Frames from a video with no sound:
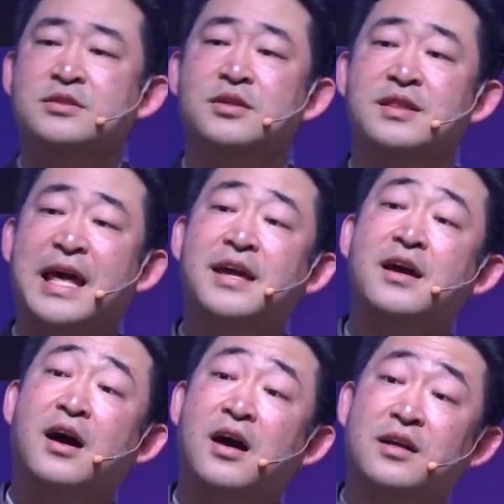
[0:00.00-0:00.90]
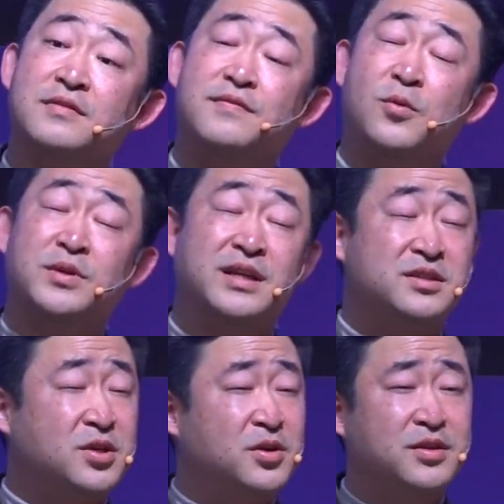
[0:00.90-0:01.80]
to thank God for the
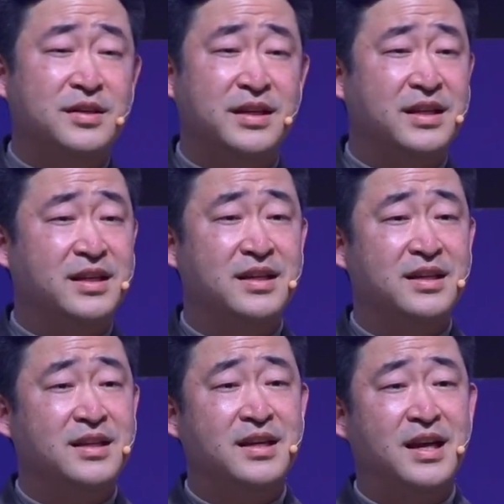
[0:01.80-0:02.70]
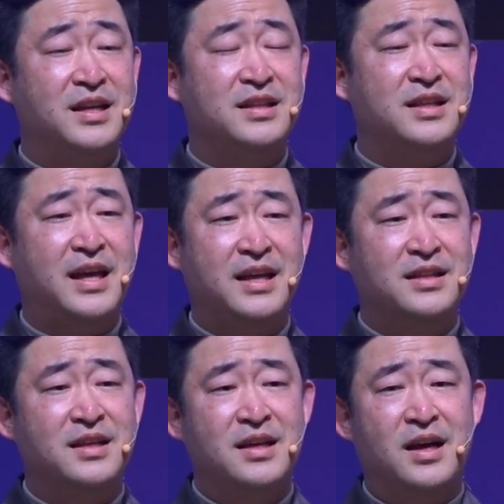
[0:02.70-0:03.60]
eternity
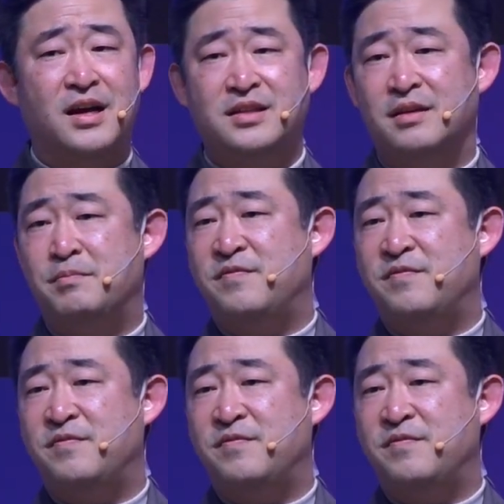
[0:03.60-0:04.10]
and the